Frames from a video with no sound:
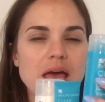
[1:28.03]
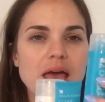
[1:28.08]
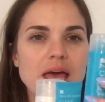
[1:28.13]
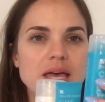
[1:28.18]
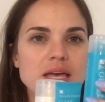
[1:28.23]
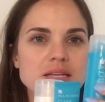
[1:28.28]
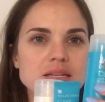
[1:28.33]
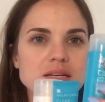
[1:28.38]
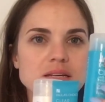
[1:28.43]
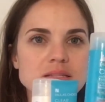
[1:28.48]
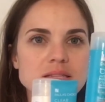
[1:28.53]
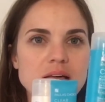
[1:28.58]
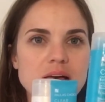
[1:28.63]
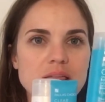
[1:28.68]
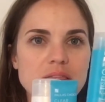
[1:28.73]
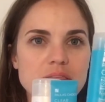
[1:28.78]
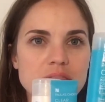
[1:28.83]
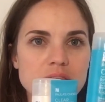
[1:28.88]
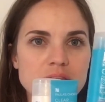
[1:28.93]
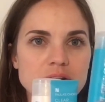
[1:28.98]
and a
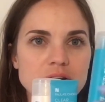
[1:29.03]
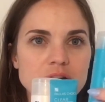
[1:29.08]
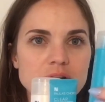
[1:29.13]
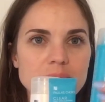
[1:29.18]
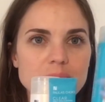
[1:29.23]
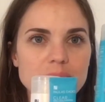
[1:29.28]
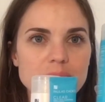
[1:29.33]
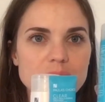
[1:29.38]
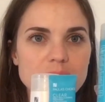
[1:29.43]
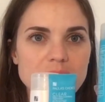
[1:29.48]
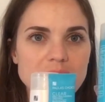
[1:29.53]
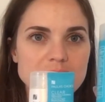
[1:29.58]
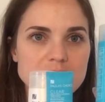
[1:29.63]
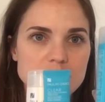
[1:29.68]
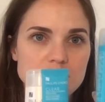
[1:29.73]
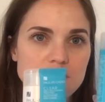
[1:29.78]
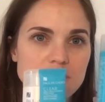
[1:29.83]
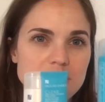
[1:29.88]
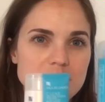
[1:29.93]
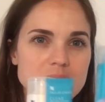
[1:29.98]
lot thinner.
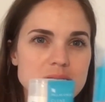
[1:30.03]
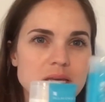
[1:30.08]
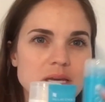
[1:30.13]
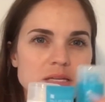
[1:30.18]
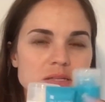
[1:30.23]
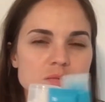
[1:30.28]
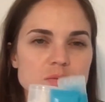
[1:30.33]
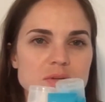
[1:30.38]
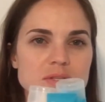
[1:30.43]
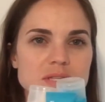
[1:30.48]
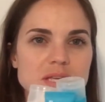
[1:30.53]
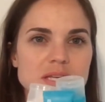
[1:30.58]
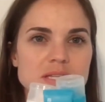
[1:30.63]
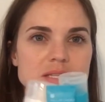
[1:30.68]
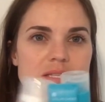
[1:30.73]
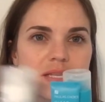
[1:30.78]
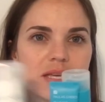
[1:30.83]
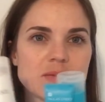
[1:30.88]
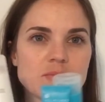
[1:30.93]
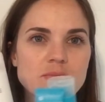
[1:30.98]
That's what the size was, and
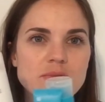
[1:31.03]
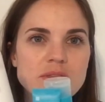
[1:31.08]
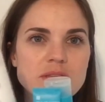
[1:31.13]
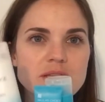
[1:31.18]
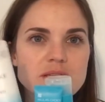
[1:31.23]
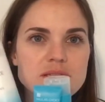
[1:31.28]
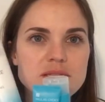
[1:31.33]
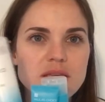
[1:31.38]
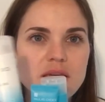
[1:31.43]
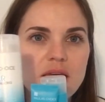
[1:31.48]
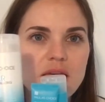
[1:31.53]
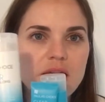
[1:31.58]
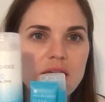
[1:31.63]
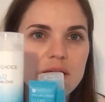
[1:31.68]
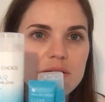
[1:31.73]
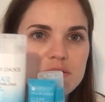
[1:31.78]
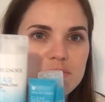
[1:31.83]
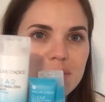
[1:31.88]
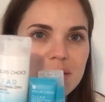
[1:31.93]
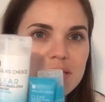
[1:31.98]
same with this.
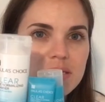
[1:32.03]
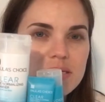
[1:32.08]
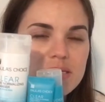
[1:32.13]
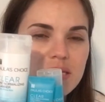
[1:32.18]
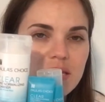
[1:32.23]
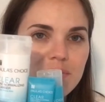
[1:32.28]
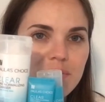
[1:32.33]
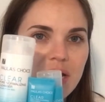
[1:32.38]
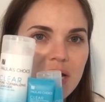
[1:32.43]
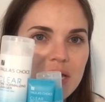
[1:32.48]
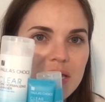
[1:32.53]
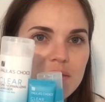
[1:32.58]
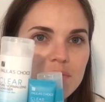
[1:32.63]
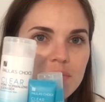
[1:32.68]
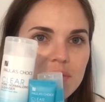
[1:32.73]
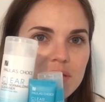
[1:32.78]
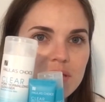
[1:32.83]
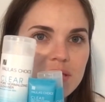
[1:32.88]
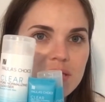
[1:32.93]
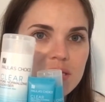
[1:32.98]
It was about the same height,
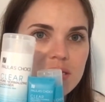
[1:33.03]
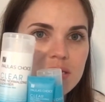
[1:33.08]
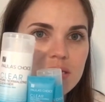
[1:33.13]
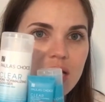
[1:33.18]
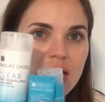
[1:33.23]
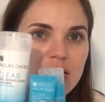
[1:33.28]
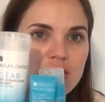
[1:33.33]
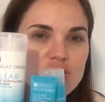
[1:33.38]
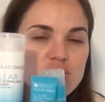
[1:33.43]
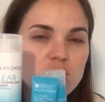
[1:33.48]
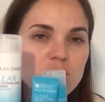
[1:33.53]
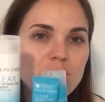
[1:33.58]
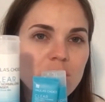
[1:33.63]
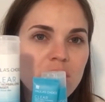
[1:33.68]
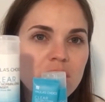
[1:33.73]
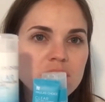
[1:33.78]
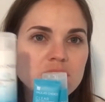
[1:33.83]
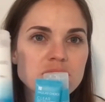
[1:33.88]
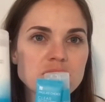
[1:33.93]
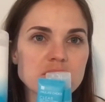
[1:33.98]
but the actual
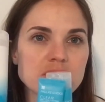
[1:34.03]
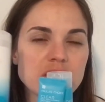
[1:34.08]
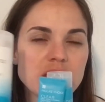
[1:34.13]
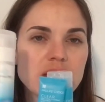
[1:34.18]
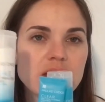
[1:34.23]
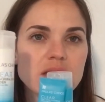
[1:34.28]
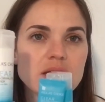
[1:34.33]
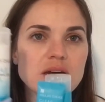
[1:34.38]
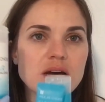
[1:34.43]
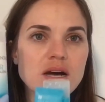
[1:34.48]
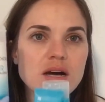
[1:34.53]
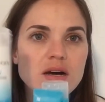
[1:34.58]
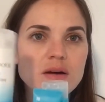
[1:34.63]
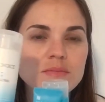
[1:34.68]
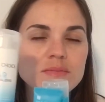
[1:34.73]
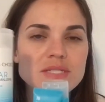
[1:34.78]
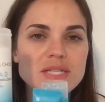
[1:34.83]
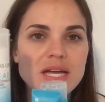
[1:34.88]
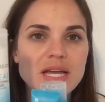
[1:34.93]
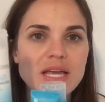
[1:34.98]
bottle
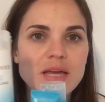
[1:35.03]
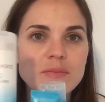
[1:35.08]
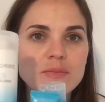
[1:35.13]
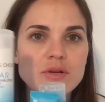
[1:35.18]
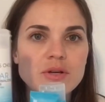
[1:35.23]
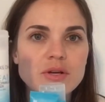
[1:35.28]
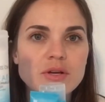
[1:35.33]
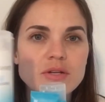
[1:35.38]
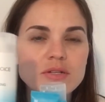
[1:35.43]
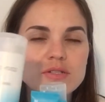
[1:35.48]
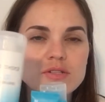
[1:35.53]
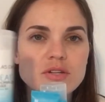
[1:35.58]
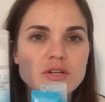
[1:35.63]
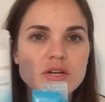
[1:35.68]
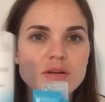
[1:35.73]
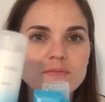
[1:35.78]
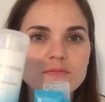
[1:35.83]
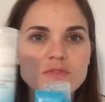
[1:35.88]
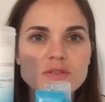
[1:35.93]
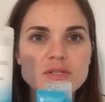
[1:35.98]
diameter,
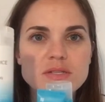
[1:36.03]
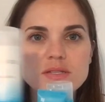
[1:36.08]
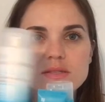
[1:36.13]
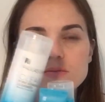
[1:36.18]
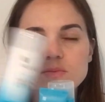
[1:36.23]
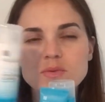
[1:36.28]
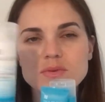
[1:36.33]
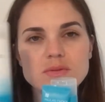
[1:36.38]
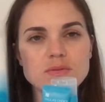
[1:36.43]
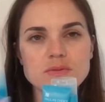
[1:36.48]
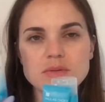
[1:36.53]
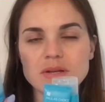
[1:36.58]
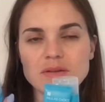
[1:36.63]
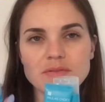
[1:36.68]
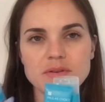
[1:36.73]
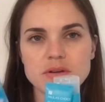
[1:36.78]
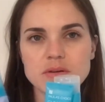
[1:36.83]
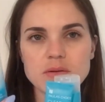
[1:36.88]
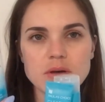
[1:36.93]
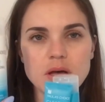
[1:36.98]
circumference,
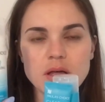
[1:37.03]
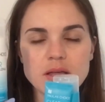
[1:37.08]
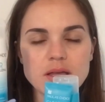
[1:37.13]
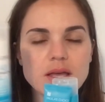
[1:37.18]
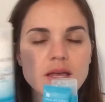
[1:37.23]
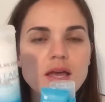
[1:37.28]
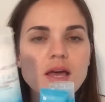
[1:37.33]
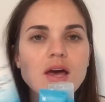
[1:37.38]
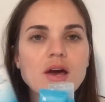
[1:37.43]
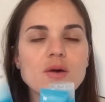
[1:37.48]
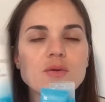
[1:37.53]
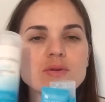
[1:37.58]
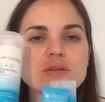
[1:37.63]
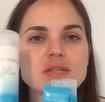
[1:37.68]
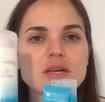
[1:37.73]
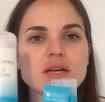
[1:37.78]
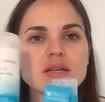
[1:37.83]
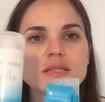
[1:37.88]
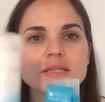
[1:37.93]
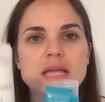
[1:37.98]
whatever you call it, was
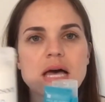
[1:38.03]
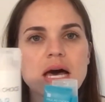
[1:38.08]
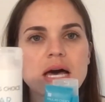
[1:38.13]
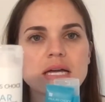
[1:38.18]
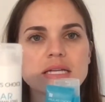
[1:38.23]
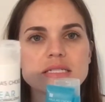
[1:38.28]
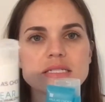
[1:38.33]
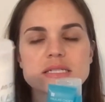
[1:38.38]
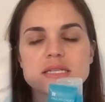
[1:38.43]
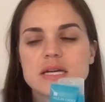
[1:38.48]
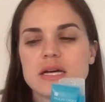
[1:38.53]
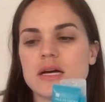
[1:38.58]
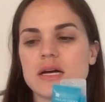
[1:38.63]
a lot